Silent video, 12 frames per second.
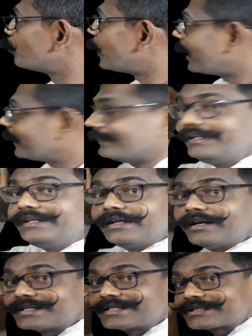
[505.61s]
one in
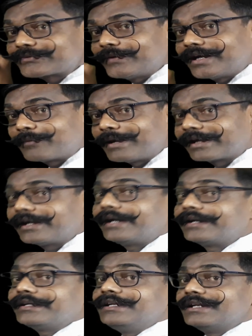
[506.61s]
a square
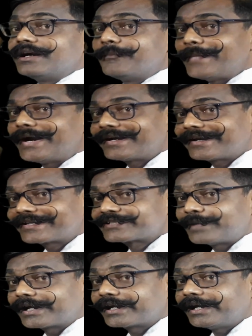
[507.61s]
bracket, in a matrix
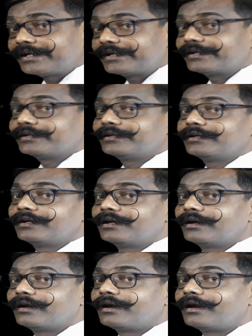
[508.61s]
bracket.
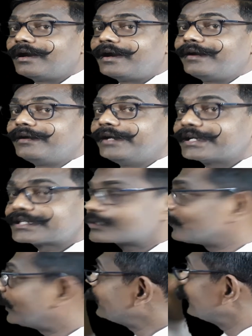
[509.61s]
And next
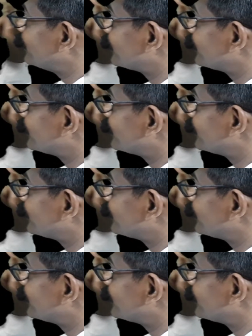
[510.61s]
one,